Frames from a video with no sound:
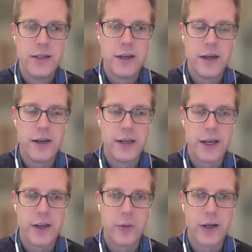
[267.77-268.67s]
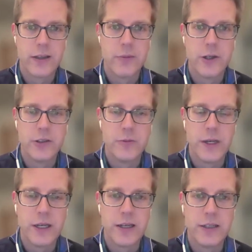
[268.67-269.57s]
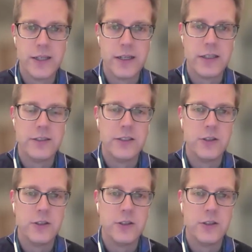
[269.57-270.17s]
again, I go back to that mission of making data easy